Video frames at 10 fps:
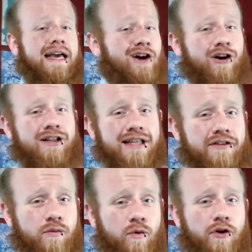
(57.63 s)
In our
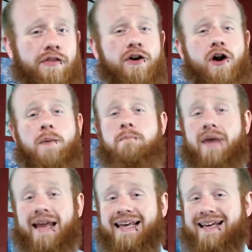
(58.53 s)
living world, there are
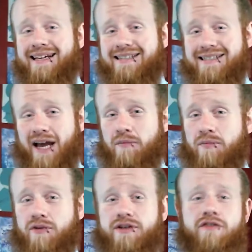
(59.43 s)
many examples